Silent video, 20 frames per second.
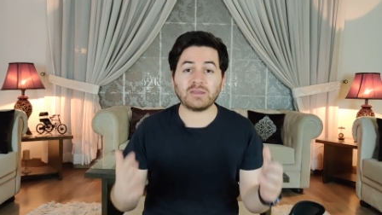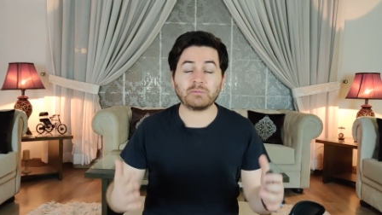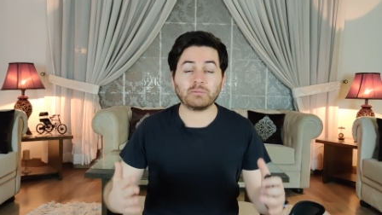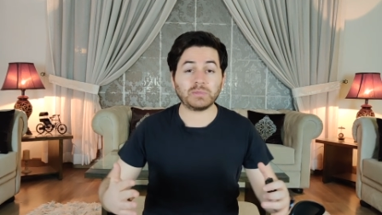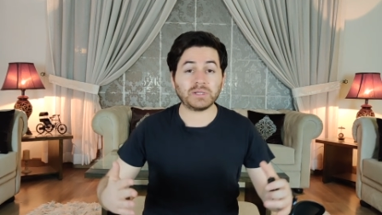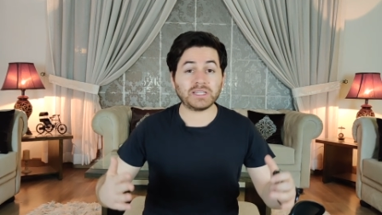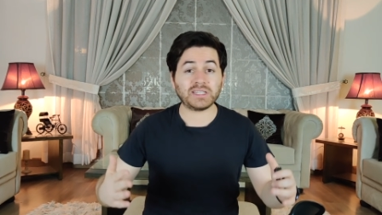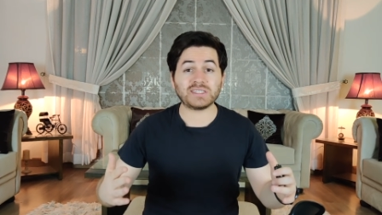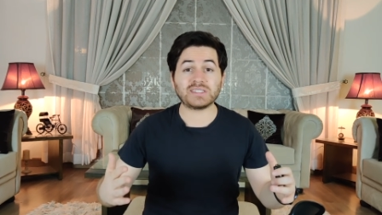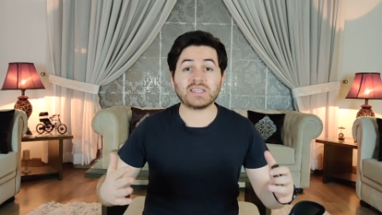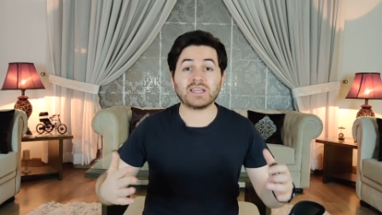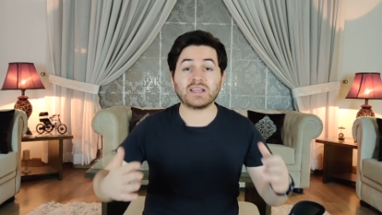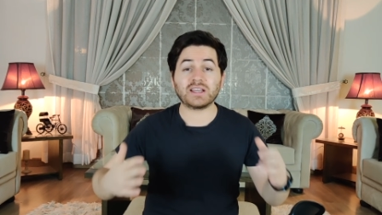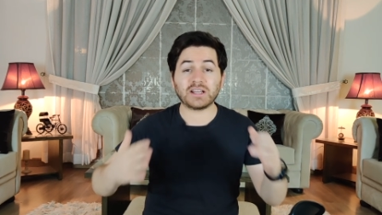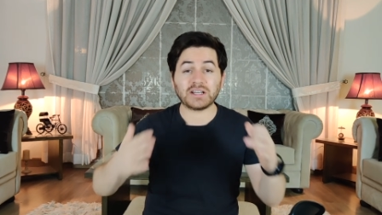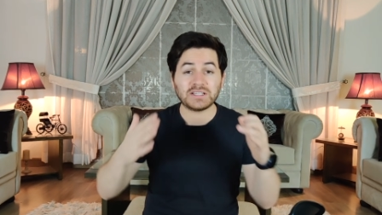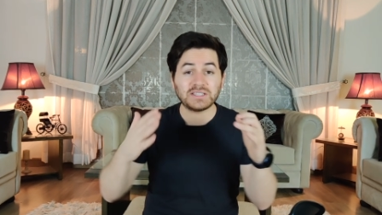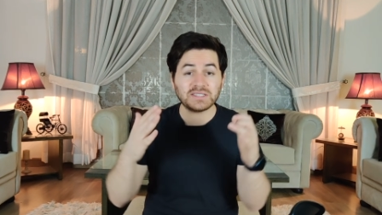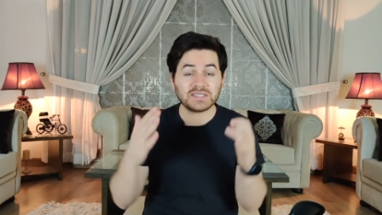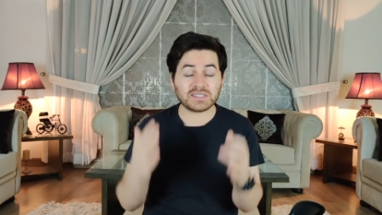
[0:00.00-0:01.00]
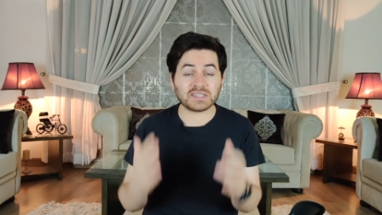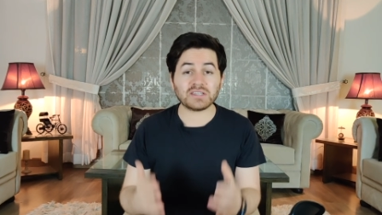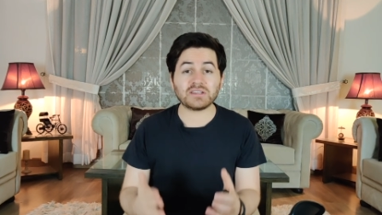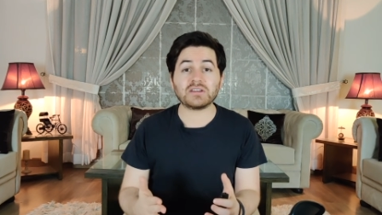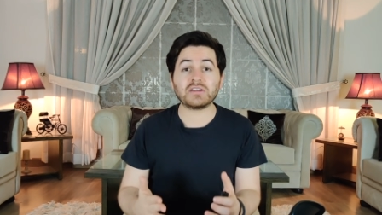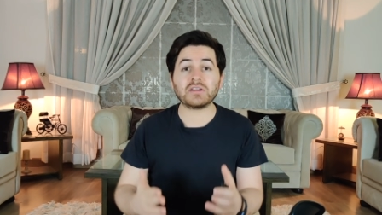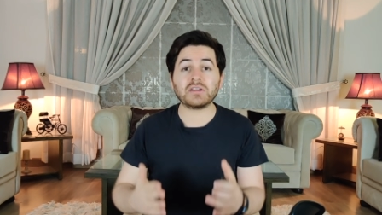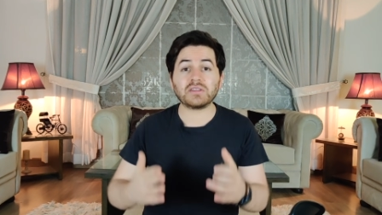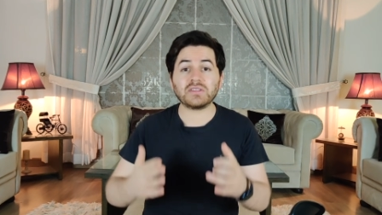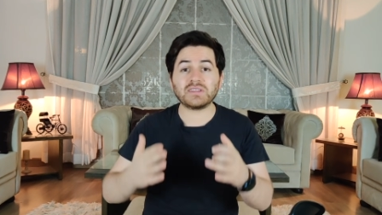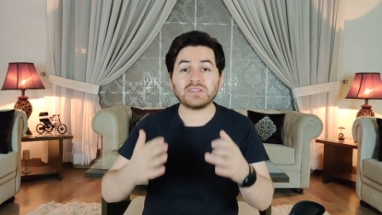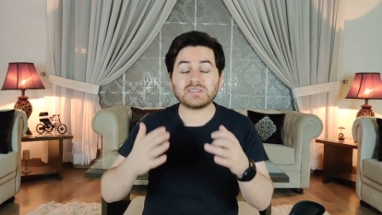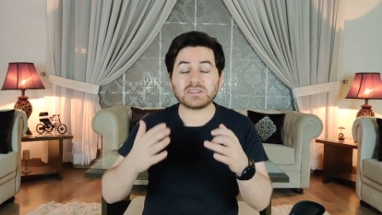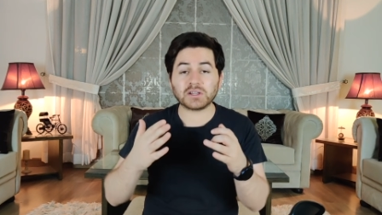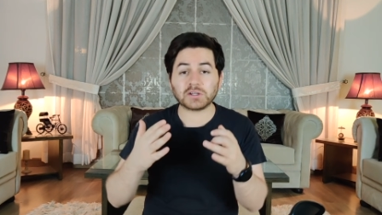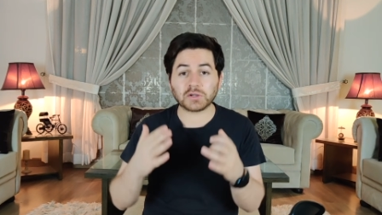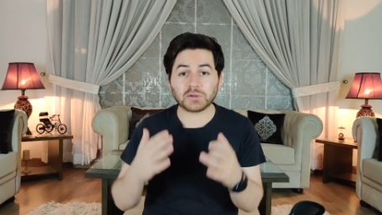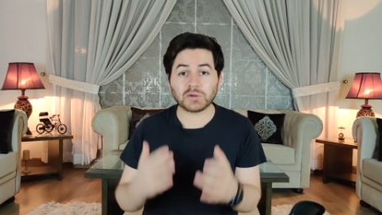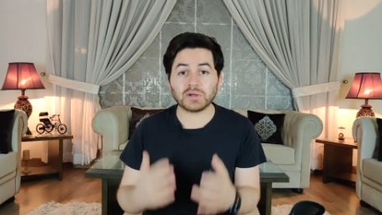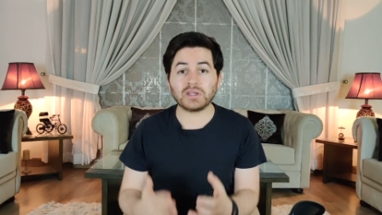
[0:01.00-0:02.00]
please consider
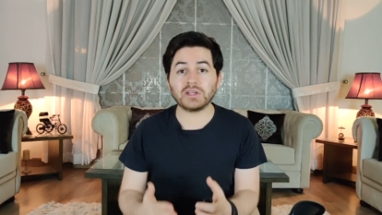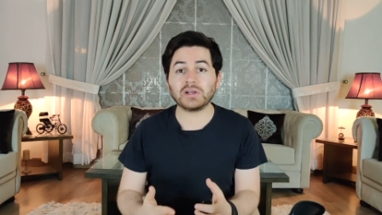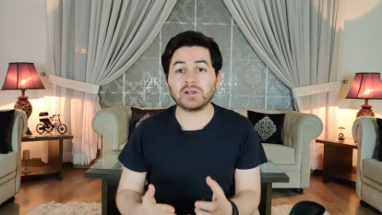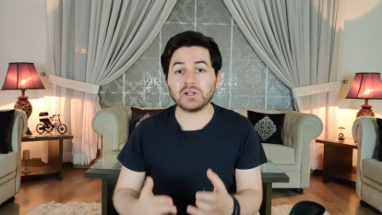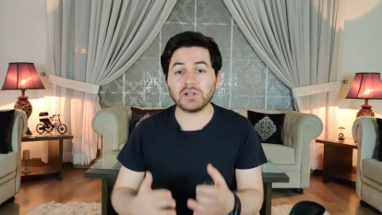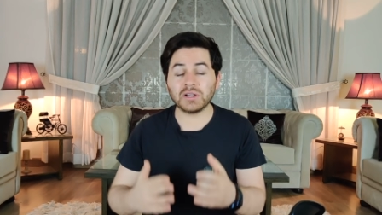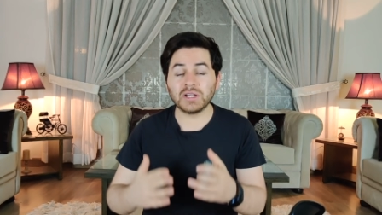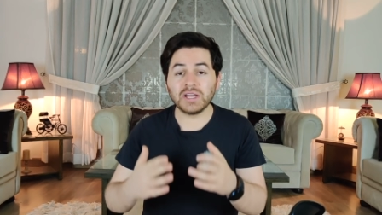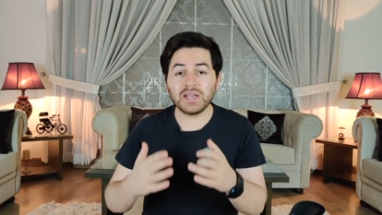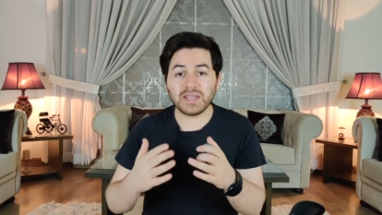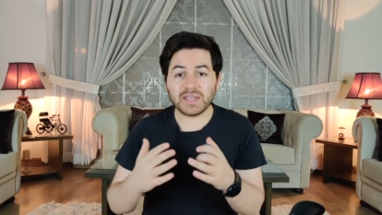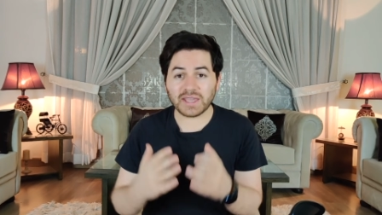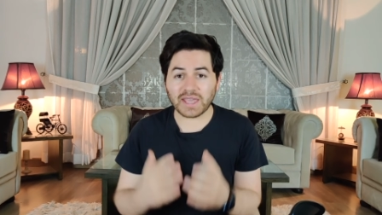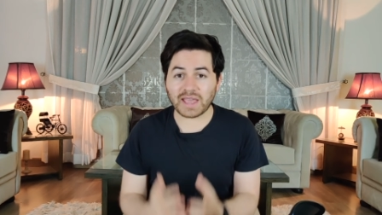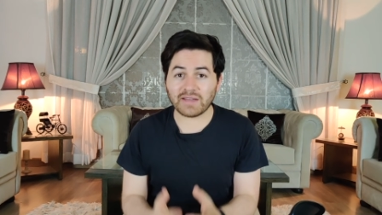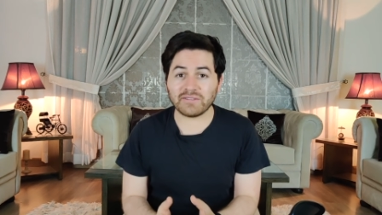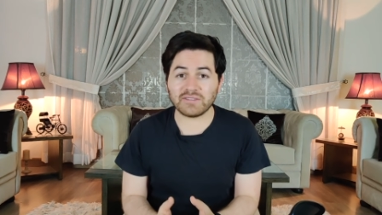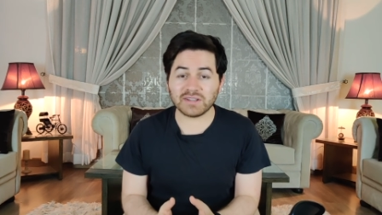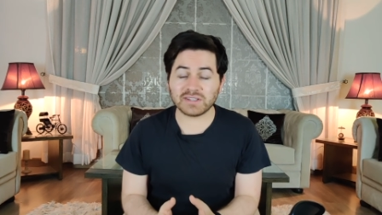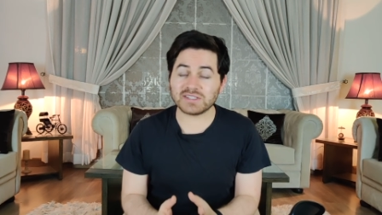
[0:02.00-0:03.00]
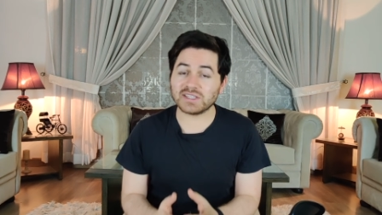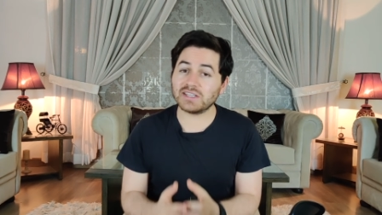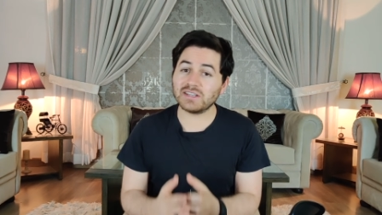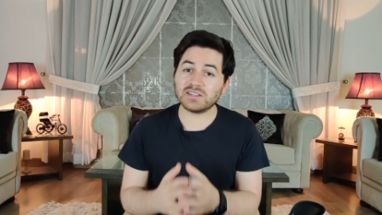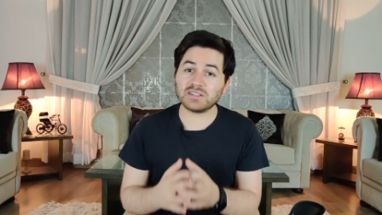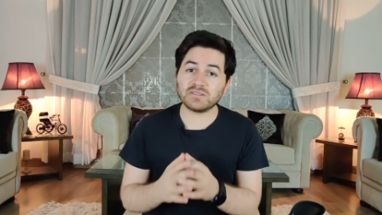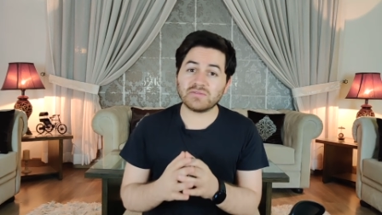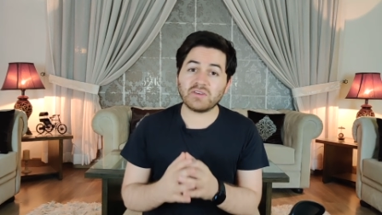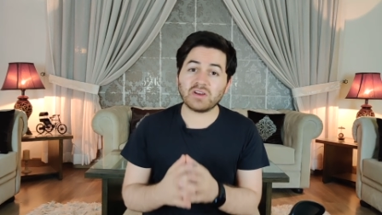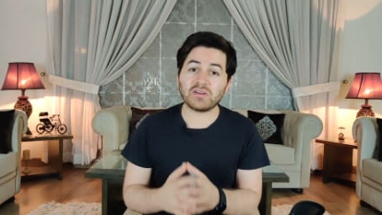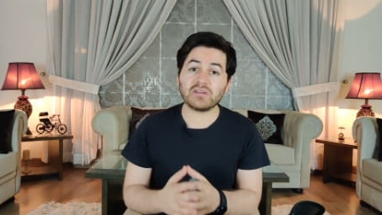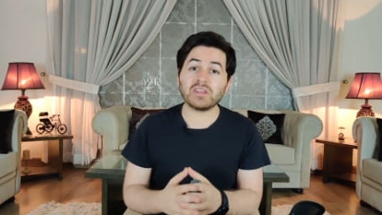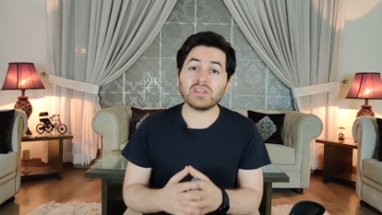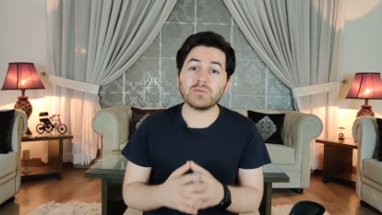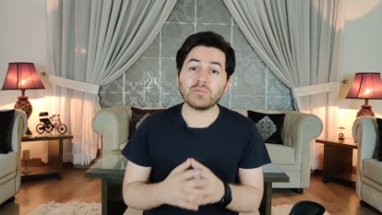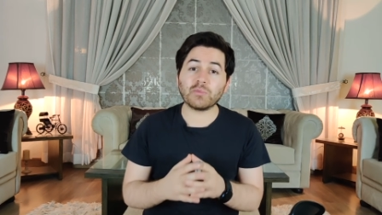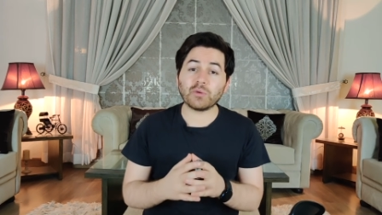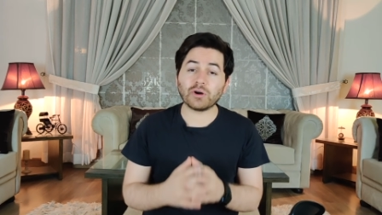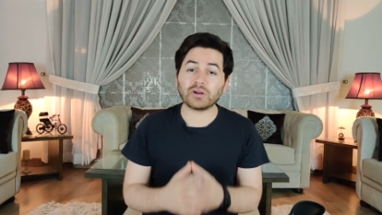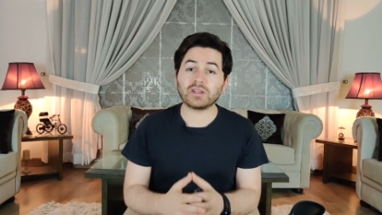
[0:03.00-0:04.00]
this critical evidence, and it is very
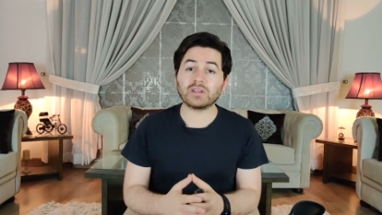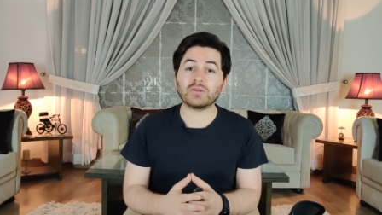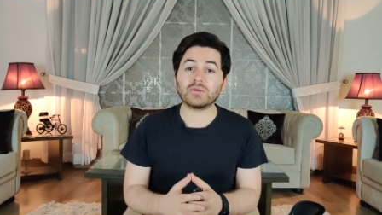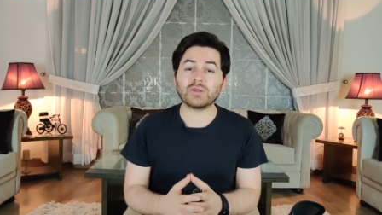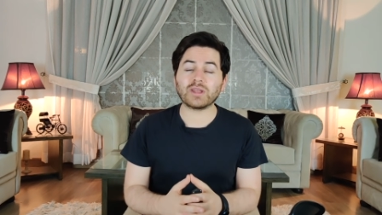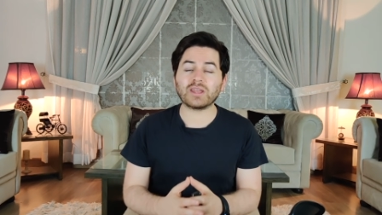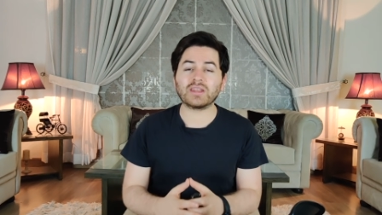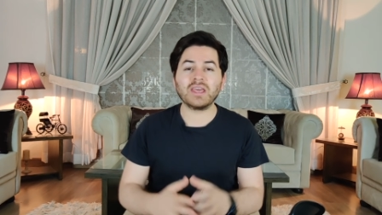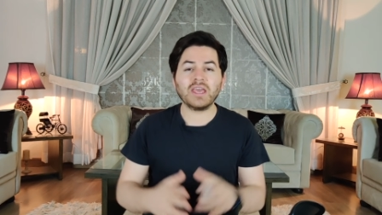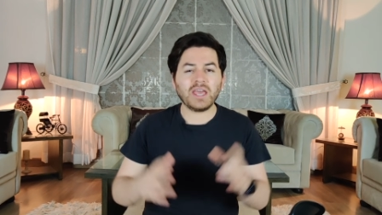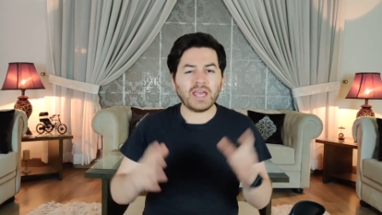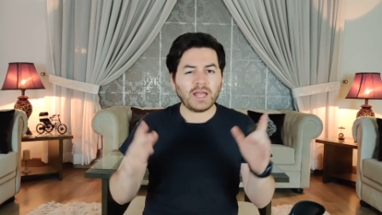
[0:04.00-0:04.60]
important to that.